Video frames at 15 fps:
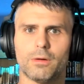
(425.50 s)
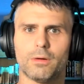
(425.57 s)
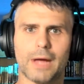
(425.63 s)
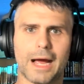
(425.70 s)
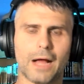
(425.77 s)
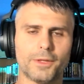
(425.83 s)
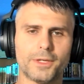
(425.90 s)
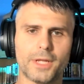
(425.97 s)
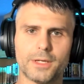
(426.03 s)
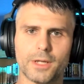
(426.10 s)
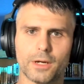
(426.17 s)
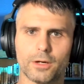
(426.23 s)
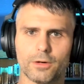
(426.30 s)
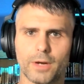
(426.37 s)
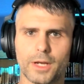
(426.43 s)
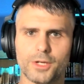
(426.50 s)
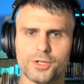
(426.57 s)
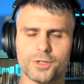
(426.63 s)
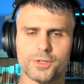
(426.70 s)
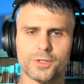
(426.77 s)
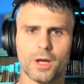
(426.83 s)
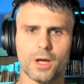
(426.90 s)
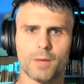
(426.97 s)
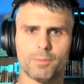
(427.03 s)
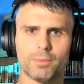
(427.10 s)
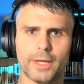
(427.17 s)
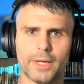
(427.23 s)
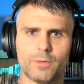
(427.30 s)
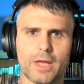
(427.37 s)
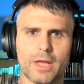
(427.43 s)
holiday decorations
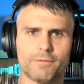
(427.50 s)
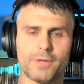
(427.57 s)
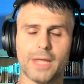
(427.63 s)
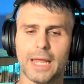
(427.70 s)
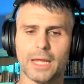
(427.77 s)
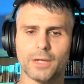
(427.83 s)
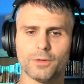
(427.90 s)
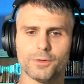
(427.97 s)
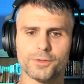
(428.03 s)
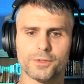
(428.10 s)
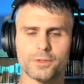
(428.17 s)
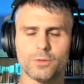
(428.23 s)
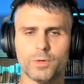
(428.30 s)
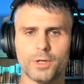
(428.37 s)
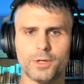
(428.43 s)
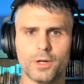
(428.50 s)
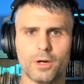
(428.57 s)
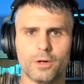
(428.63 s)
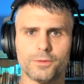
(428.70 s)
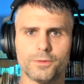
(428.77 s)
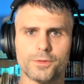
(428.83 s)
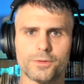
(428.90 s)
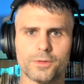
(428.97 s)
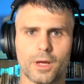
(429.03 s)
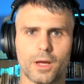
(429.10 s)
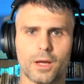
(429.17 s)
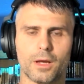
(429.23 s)
up. Like we have candles in the windows.